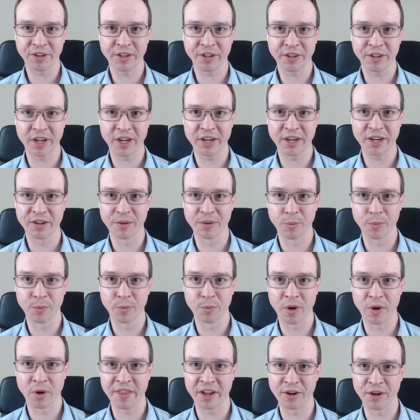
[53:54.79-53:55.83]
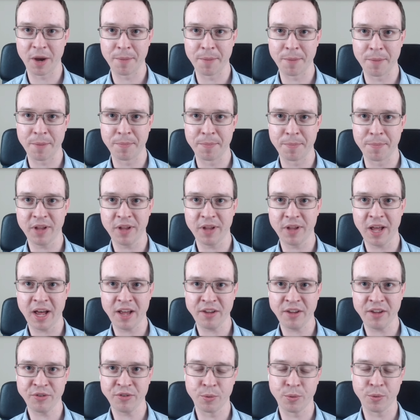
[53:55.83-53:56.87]
that is all about
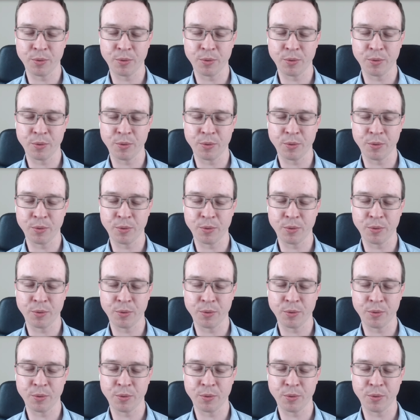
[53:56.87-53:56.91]
signal